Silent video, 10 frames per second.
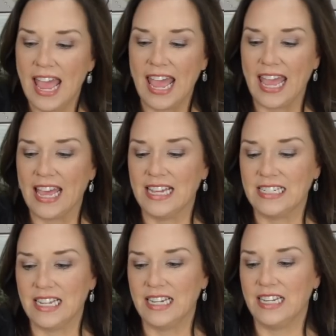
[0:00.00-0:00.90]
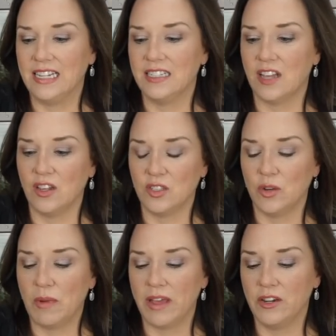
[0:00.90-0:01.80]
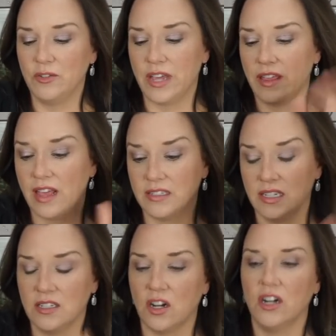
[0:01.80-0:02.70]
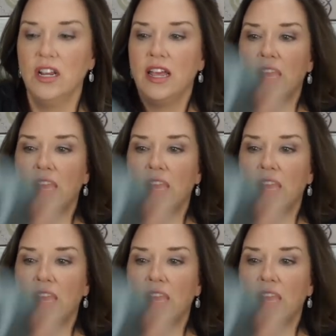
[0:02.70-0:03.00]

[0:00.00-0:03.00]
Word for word: And it is also by A New Day, as these are.